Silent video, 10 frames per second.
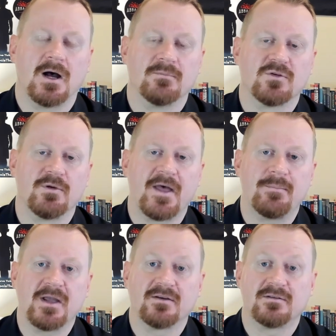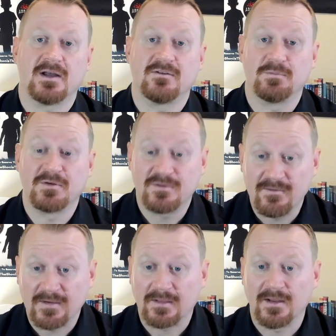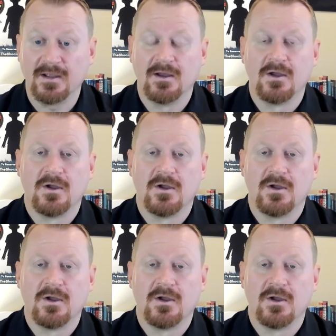So with that being said, specifically,